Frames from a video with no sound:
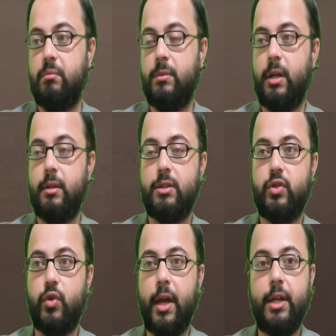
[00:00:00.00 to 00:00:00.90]
are
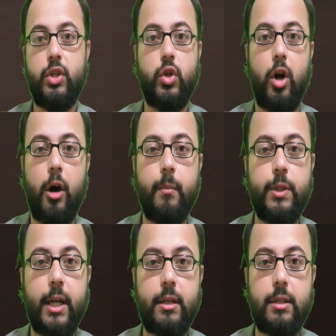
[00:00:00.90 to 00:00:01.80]
strange
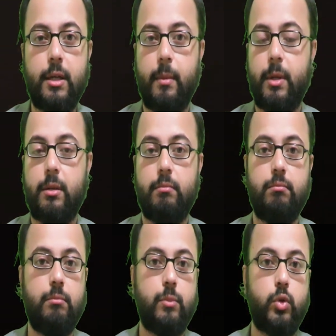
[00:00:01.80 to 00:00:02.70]
objects coming
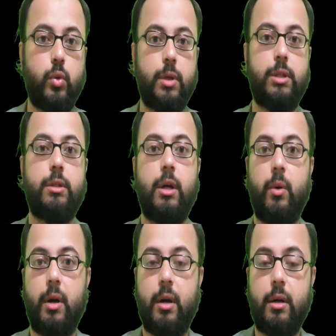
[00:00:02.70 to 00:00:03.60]
towards
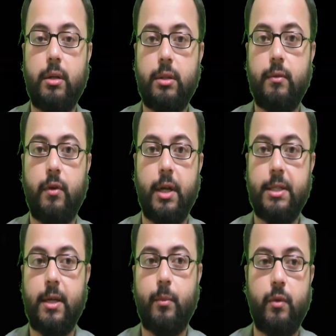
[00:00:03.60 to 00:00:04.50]
our Earth. For
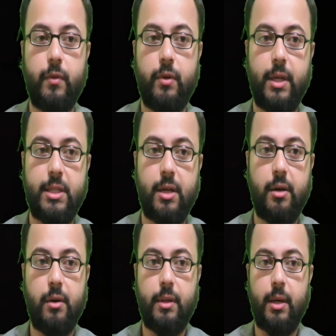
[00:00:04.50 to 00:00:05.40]
example, a few days
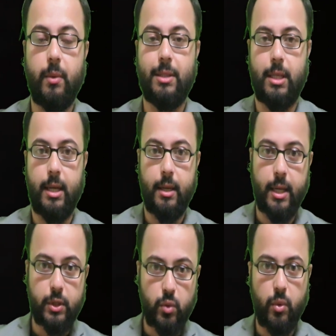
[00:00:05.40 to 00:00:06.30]
ago there was an
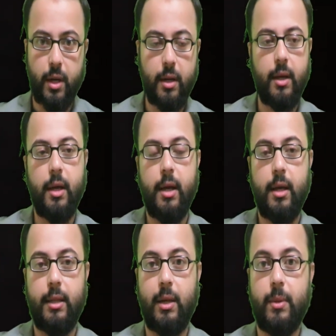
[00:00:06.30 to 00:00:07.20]
asteroid that